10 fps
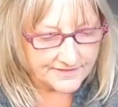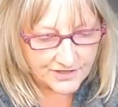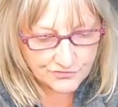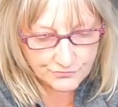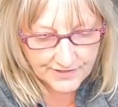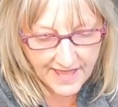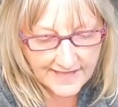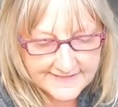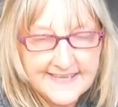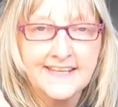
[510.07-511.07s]
that you
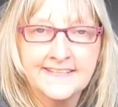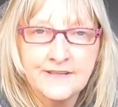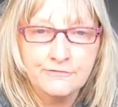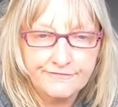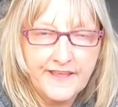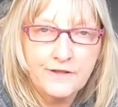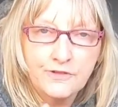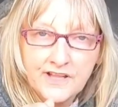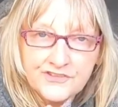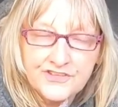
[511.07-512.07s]
can take a nail file
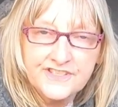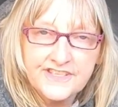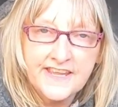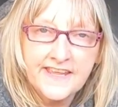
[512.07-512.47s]
and just